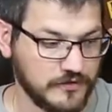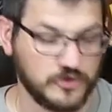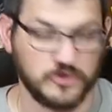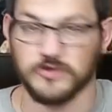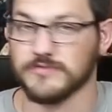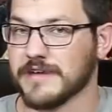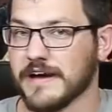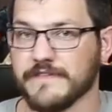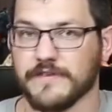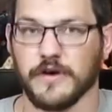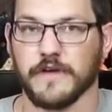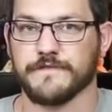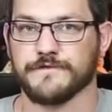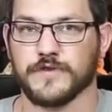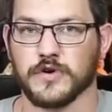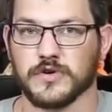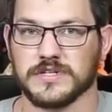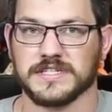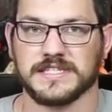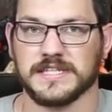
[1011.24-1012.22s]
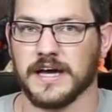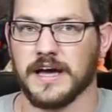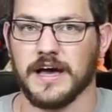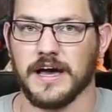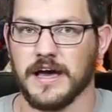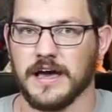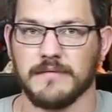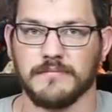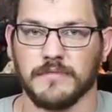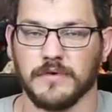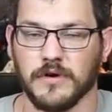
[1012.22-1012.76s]
do my very first
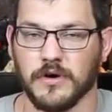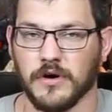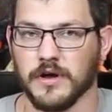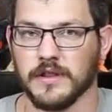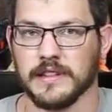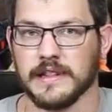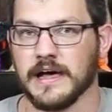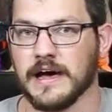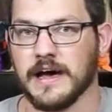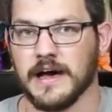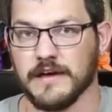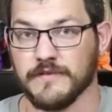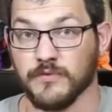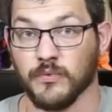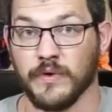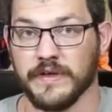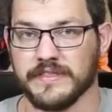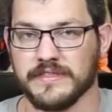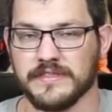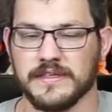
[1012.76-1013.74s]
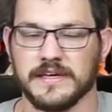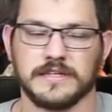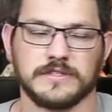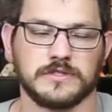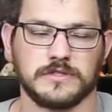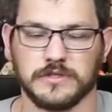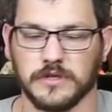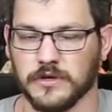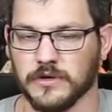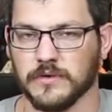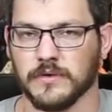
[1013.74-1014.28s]
time on live with this.
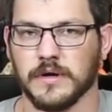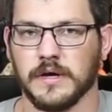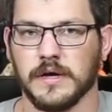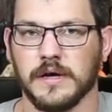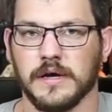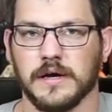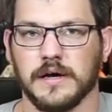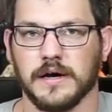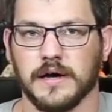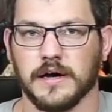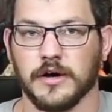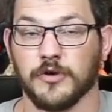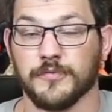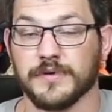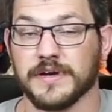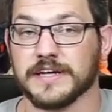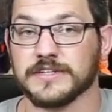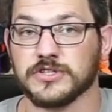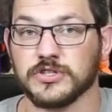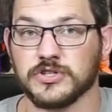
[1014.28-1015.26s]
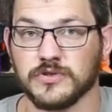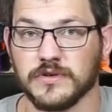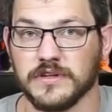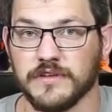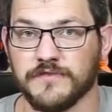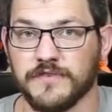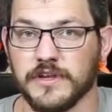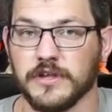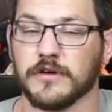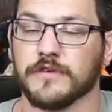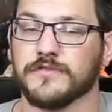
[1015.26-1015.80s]
So I hope you guys enjoyed the
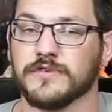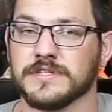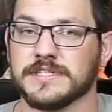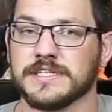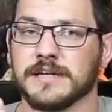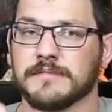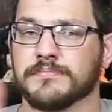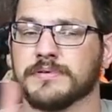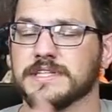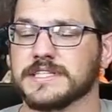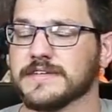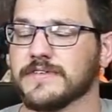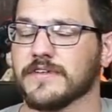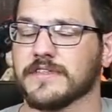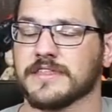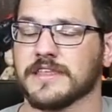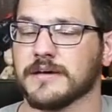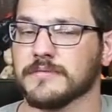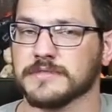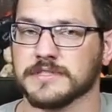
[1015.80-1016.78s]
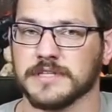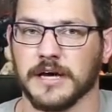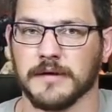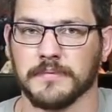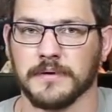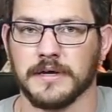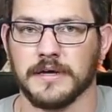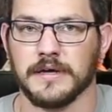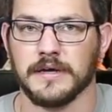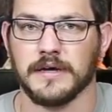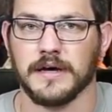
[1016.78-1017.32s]
video. If you did, please give it a thumbs
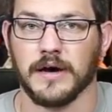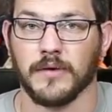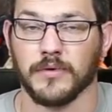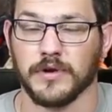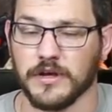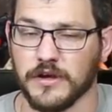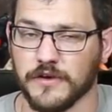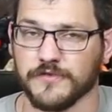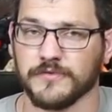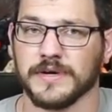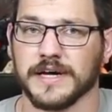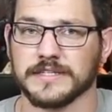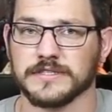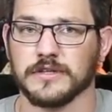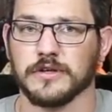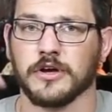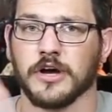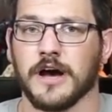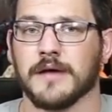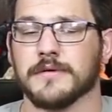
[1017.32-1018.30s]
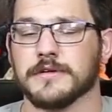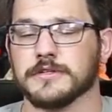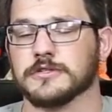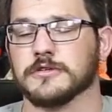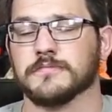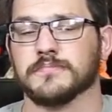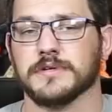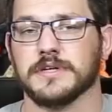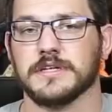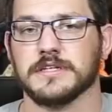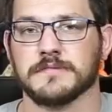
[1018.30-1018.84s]
up. I wanna hear from you guys in the comments.
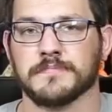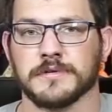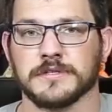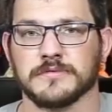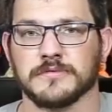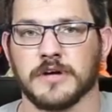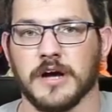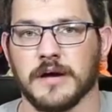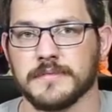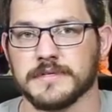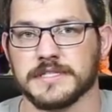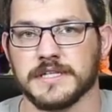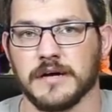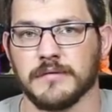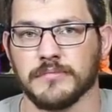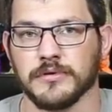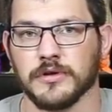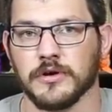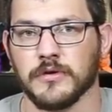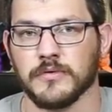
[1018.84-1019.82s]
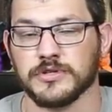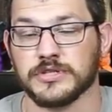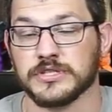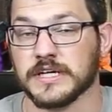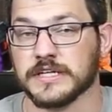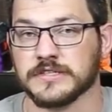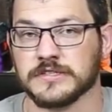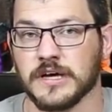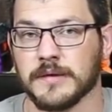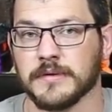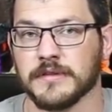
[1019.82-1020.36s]
So please put some comments down below what you
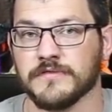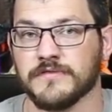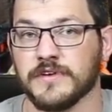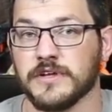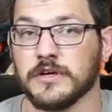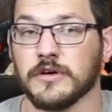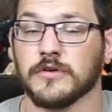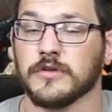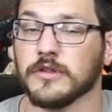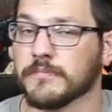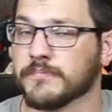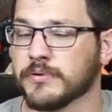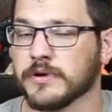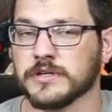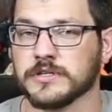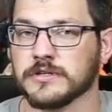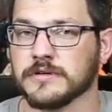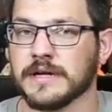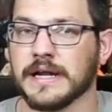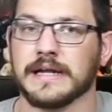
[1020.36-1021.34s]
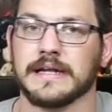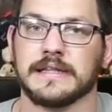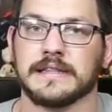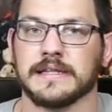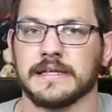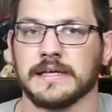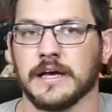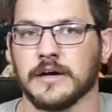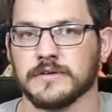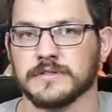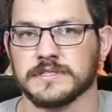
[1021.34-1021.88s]
guys thought about the video, the printer, and
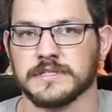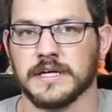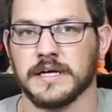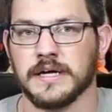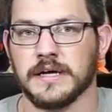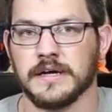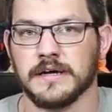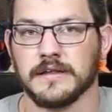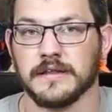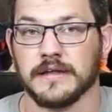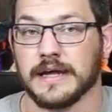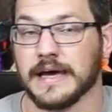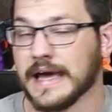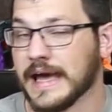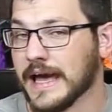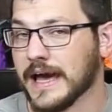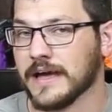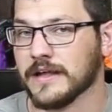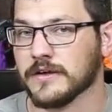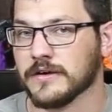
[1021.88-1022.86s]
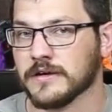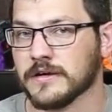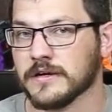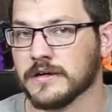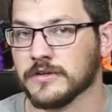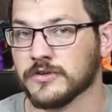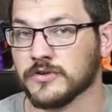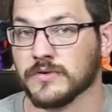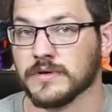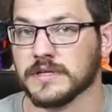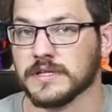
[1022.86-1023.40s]
anything else that I
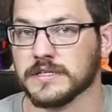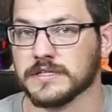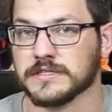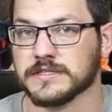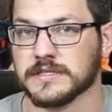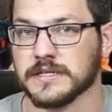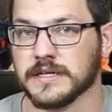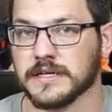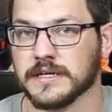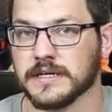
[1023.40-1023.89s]
had during this